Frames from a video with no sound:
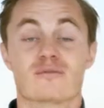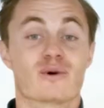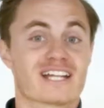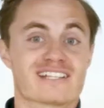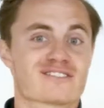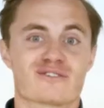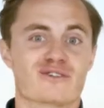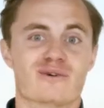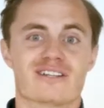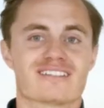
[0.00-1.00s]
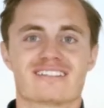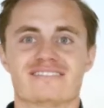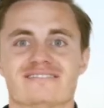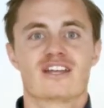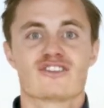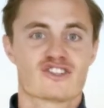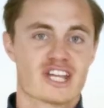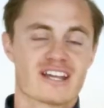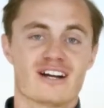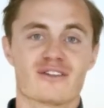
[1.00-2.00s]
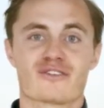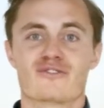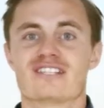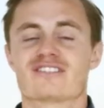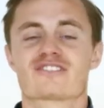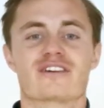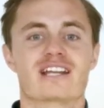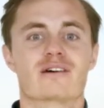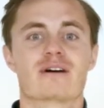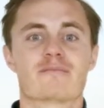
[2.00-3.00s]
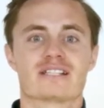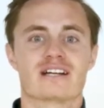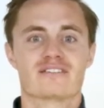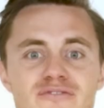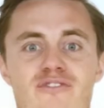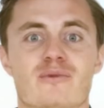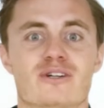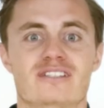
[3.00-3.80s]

What else do you want? Check out the Reece Australia website for more